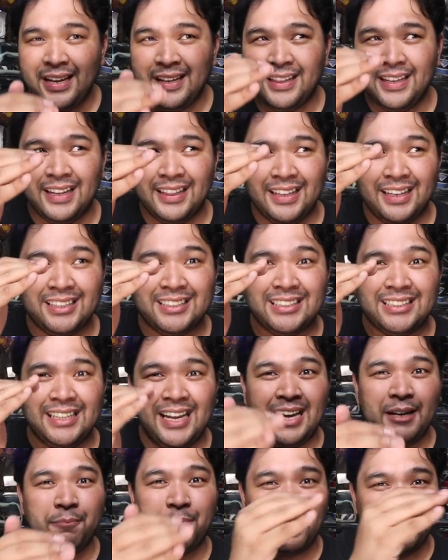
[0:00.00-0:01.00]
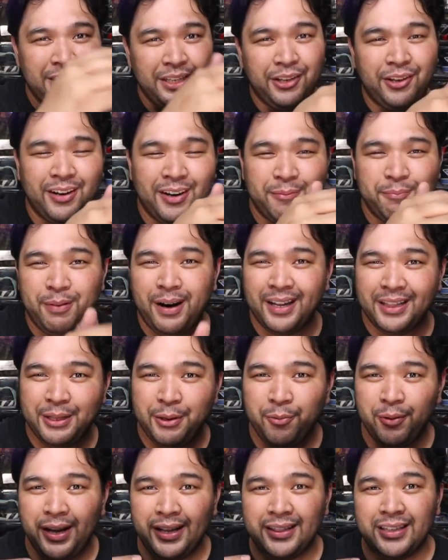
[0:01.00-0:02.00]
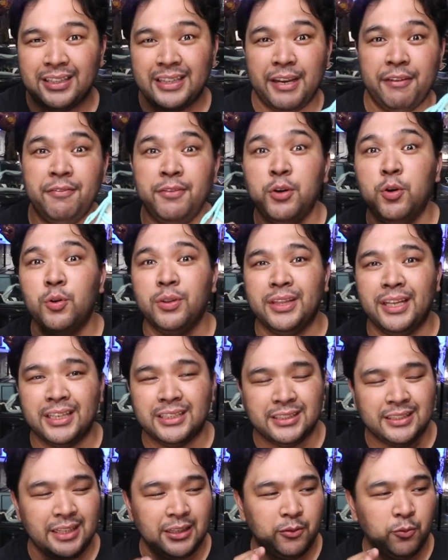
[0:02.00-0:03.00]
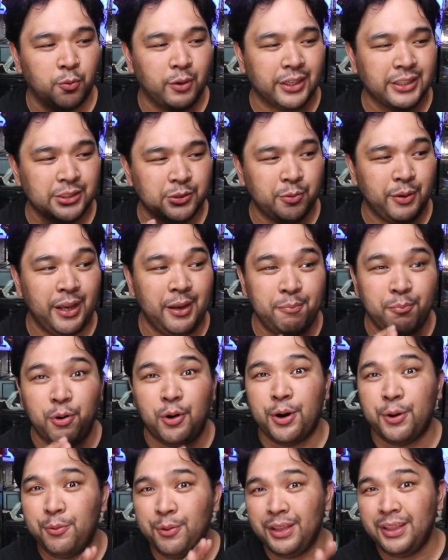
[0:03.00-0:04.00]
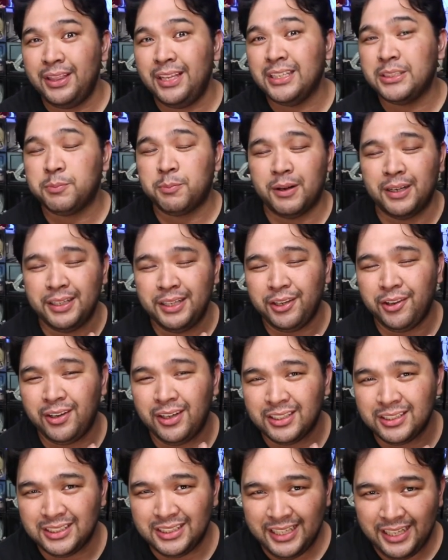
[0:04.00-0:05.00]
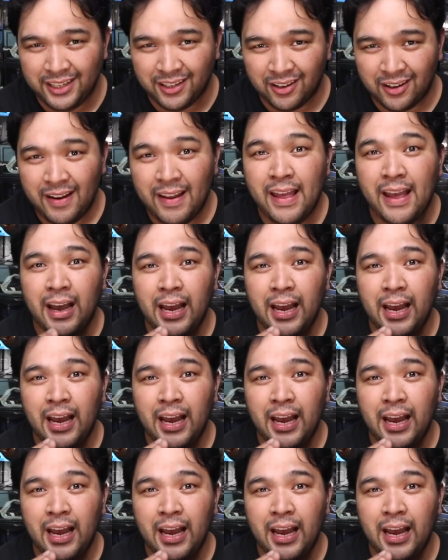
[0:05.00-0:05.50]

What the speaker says: that it's that particular body weight that I've noticed that works well more with this particular sneaker.